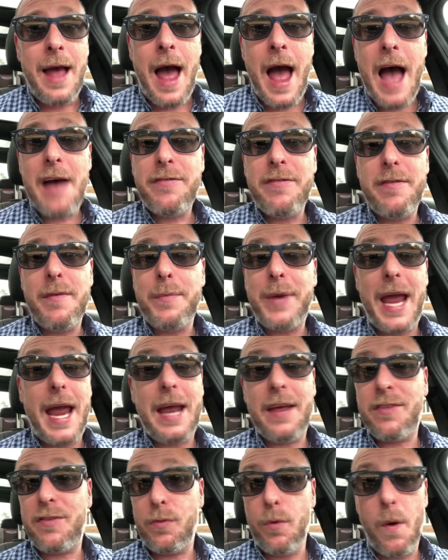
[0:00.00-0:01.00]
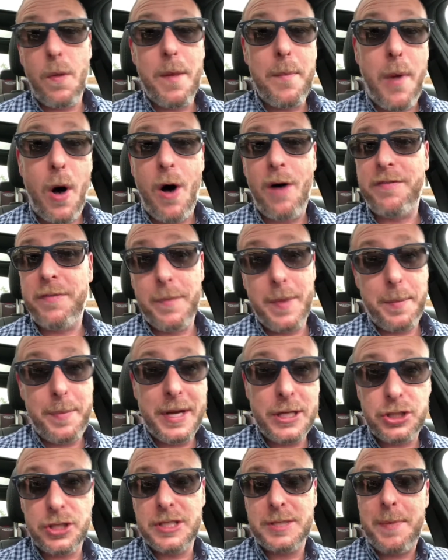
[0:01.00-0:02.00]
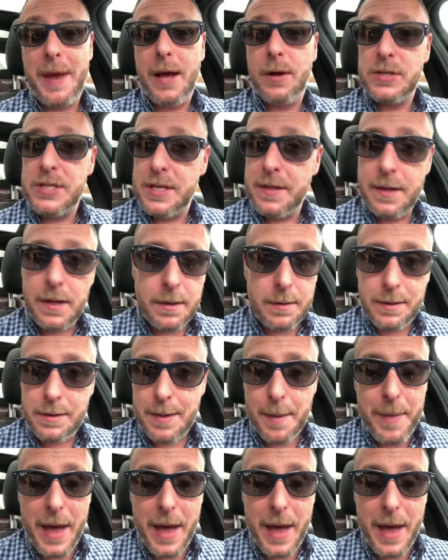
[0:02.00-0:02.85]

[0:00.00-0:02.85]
half of them can't throw the ball from the pitcher's mound to the